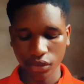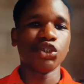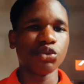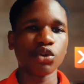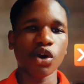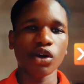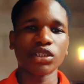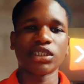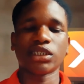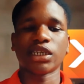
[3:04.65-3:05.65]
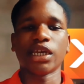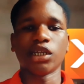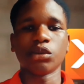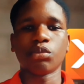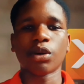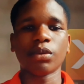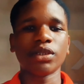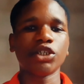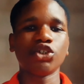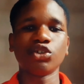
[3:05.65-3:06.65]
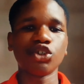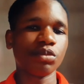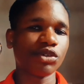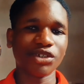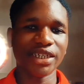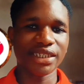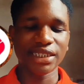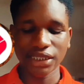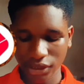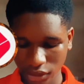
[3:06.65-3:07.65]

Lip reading: UCut, and probably YouTube Create.